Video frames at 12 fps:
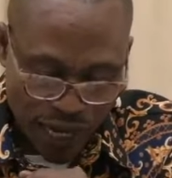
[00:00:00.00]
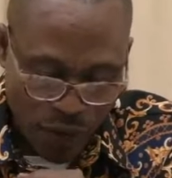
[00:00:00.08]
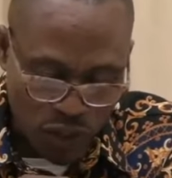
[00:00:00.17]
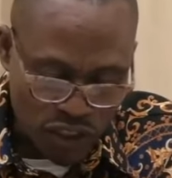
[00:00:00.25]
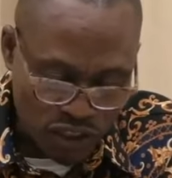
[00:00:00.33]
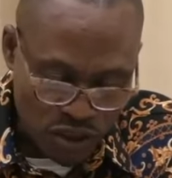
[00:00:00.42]

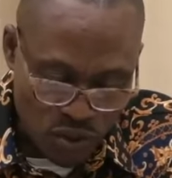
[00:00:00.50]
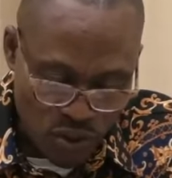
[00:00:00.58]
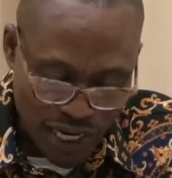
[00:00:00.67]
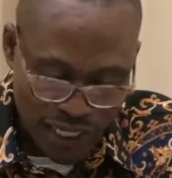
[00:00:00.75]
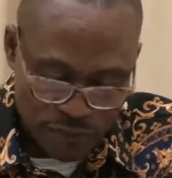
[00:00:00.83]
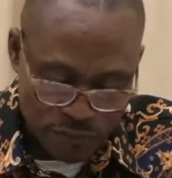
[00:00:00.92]
Now, I want us to
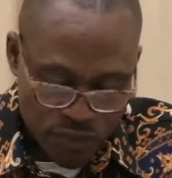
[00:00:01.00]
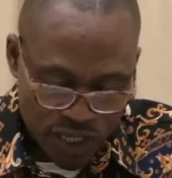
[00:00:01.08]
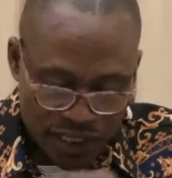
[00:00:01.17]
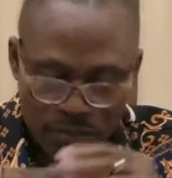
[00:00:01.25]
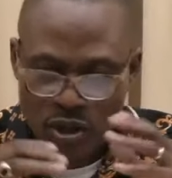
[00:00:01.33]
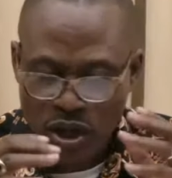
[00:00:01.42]
look at
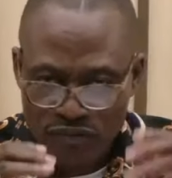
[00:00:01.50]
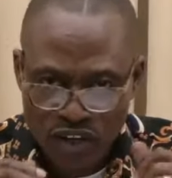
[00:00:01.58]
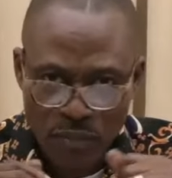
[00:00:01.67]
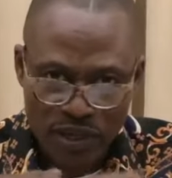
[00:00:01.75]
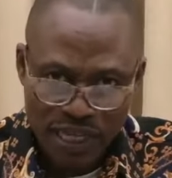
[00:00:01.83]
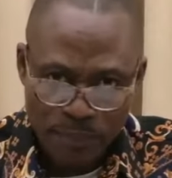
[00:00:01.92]
the book of
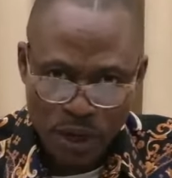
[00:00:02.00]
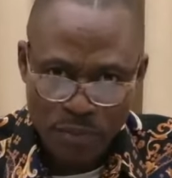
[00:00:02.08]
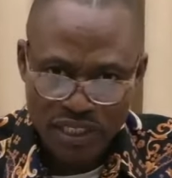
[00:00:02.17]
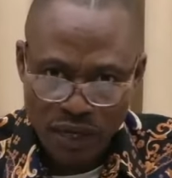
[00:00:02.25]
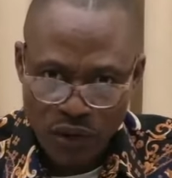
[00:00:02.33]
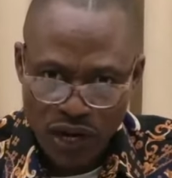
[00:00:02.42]
Numbers. I
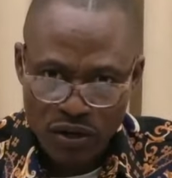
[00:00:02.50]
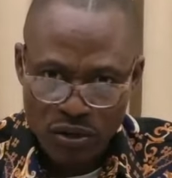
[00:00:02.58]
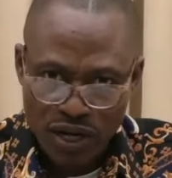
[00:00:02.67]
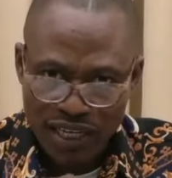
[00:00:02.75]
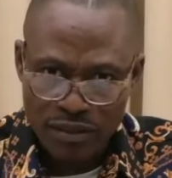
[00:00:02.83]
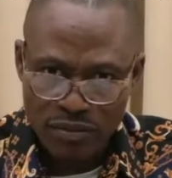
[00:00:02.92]
promise that we're going
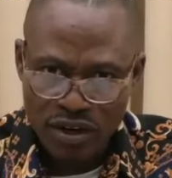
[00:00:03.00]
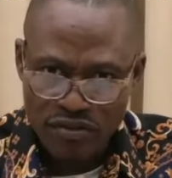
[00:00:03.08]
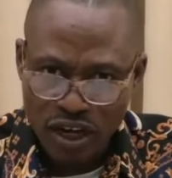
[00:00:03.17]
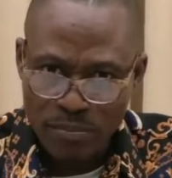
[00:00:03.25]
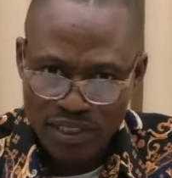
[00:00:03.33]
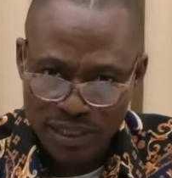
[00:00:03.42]
to look at the book of
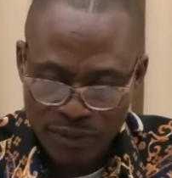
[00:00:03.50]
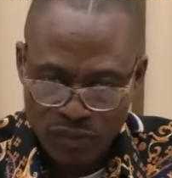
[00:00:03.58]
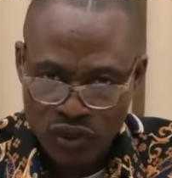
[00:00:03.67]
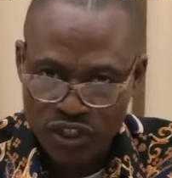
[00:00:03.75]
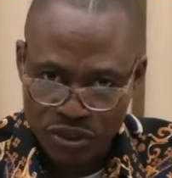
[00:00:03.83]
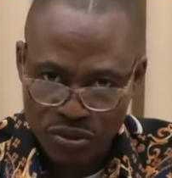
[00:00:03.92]
Numbers, chapter
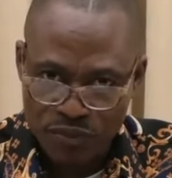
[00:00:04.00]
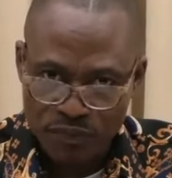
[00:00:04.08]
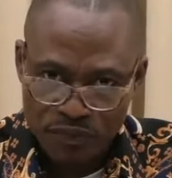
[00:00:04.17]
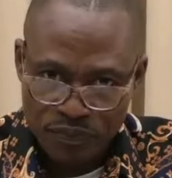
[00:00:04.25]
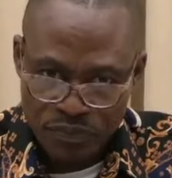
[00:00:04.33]
22.